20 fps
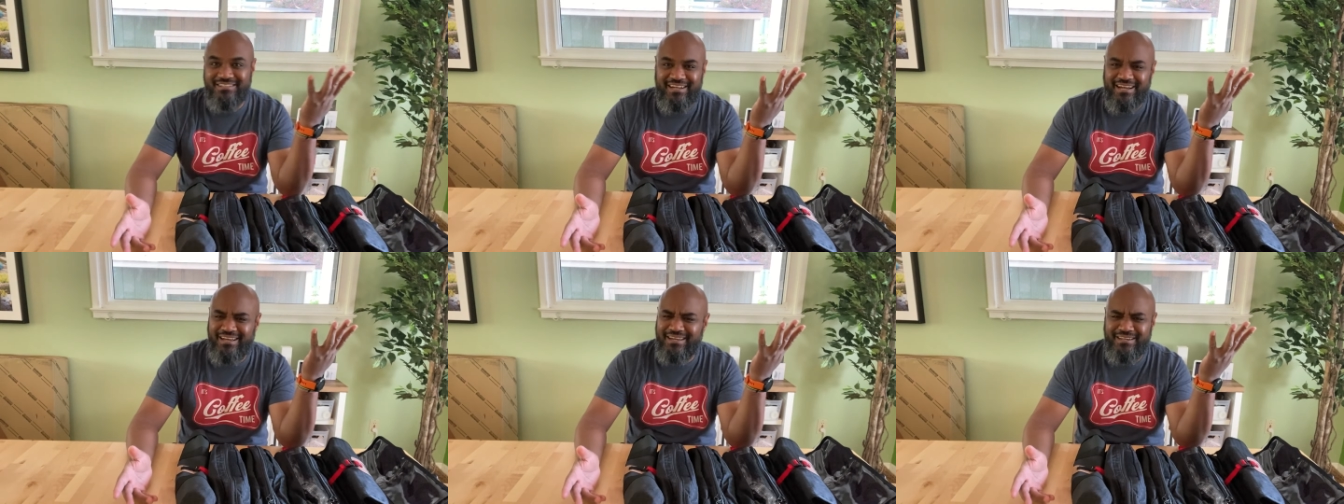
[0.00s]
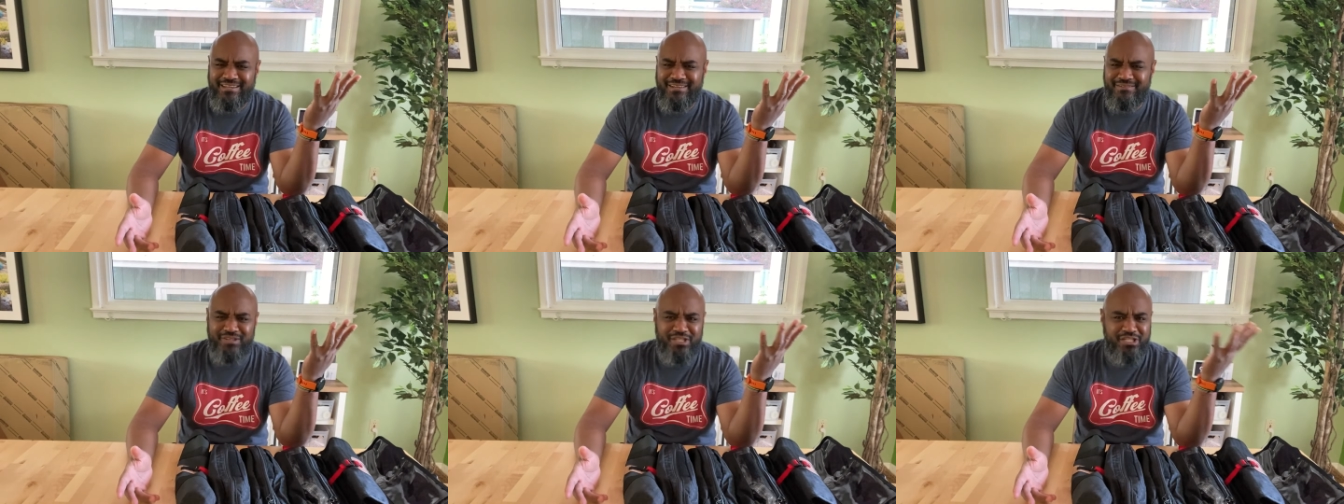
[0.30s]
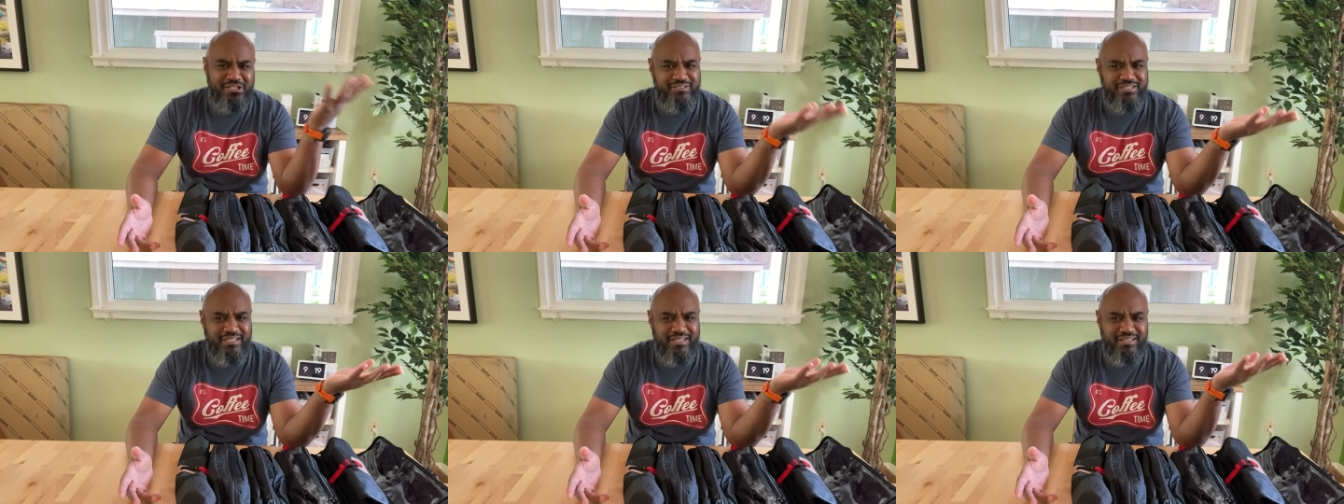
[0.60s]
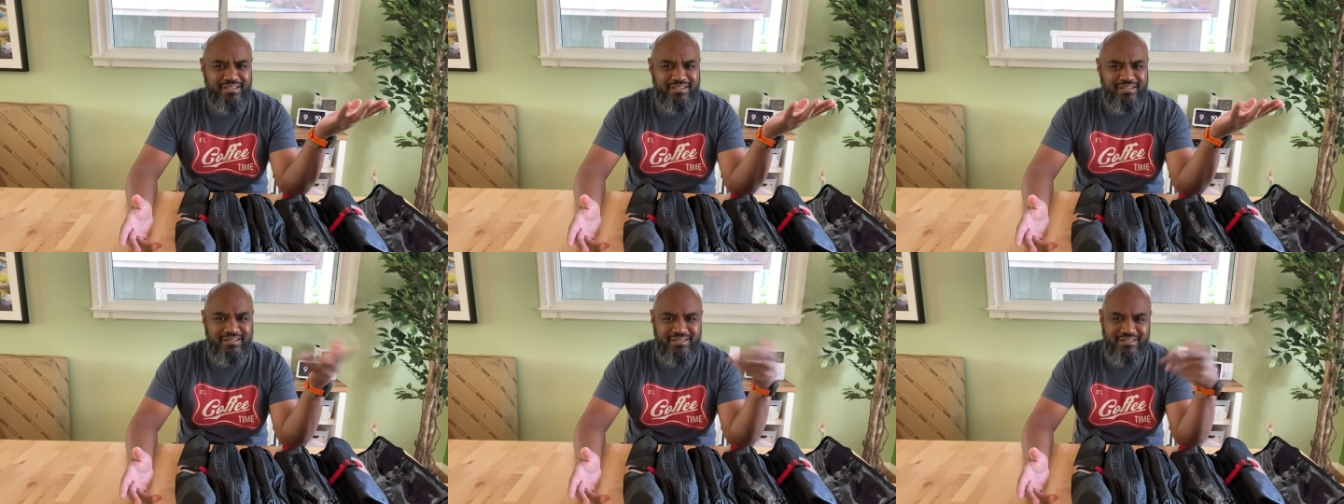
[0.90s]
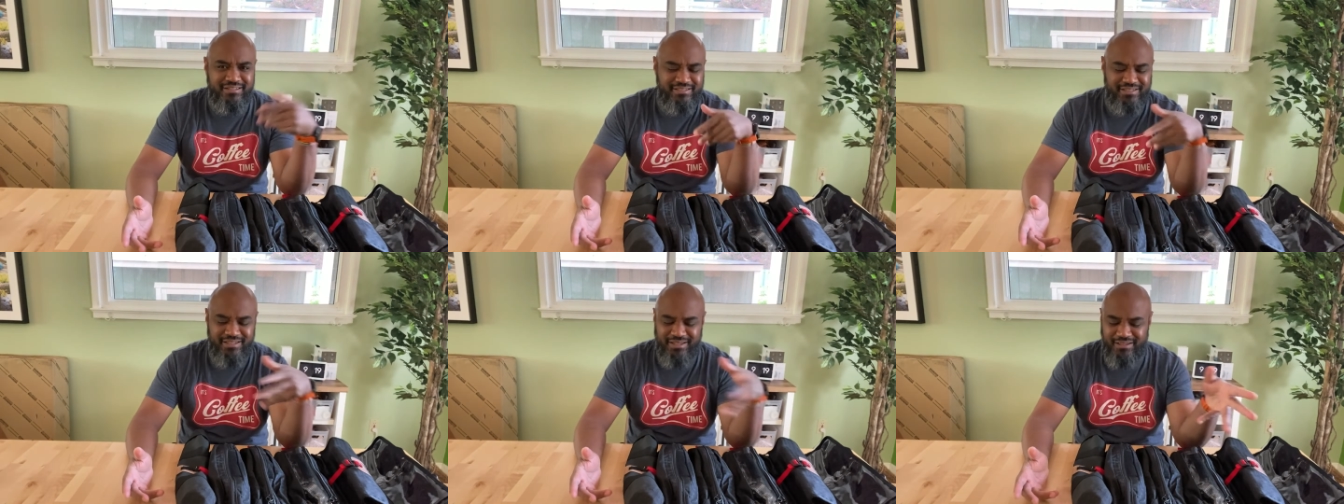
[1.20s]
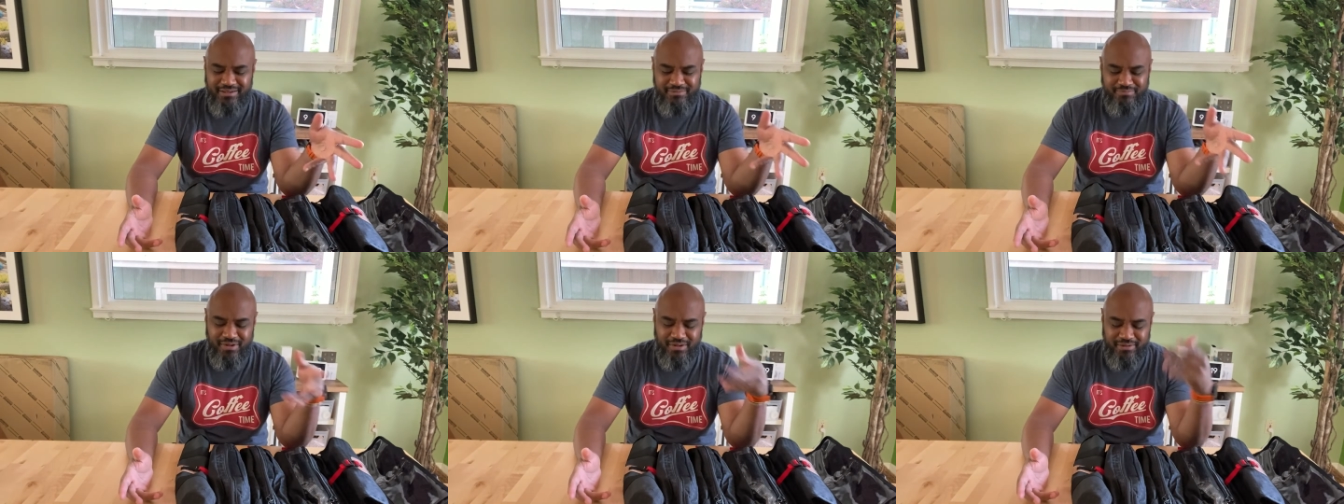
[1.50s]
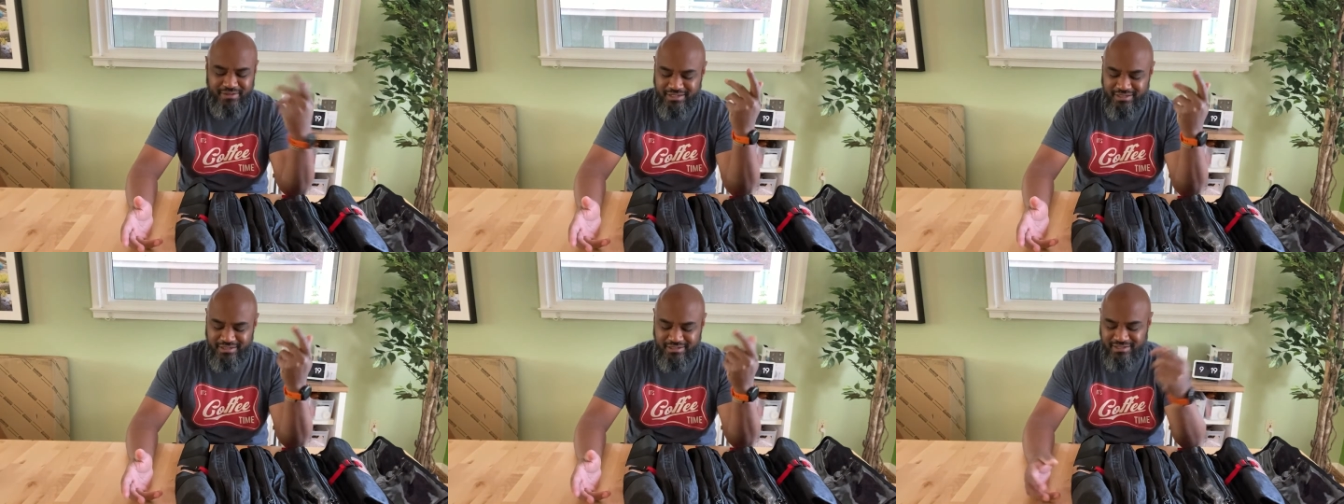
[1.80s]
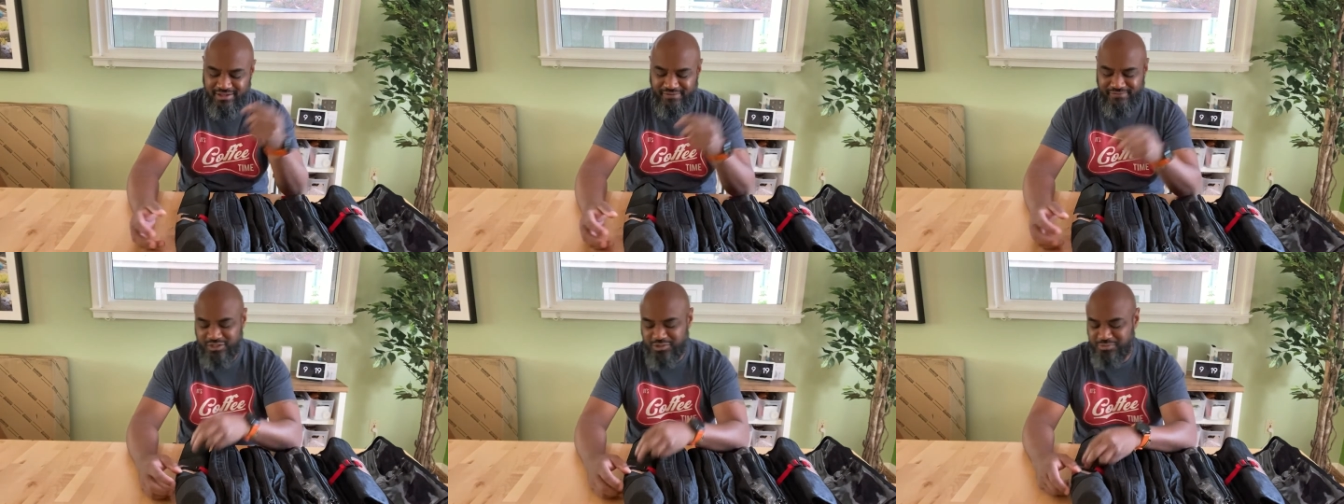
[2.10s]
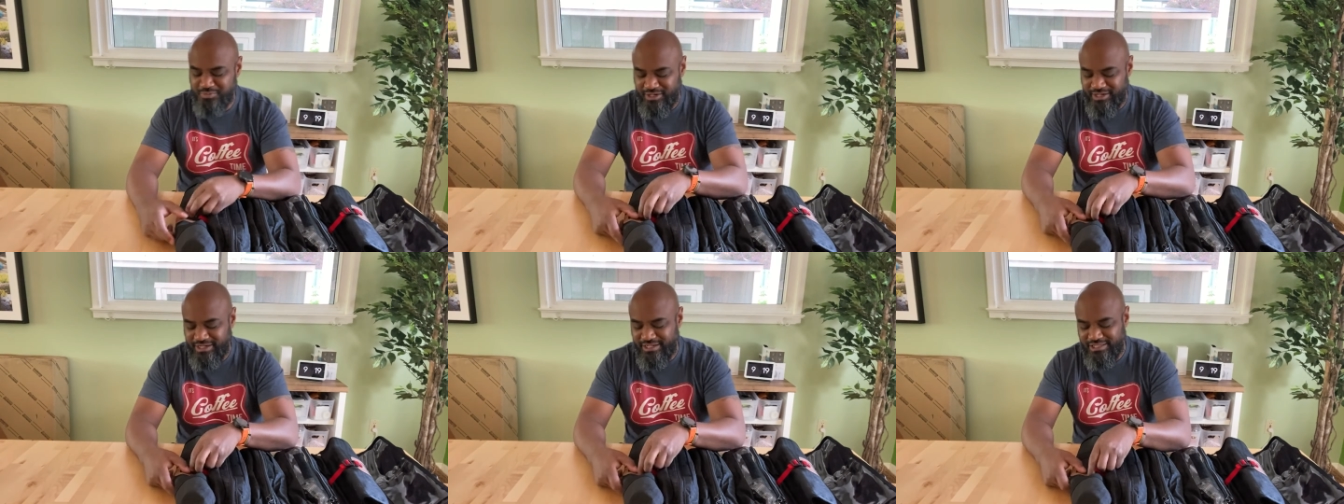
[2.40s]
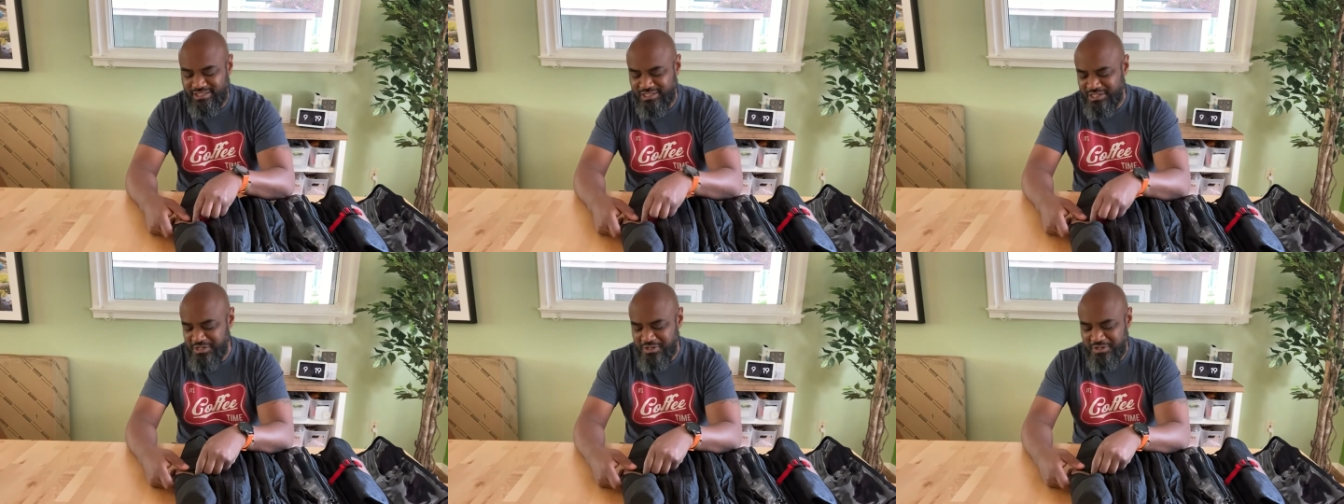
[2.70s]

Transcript: I end up using it because they probably did this off experience.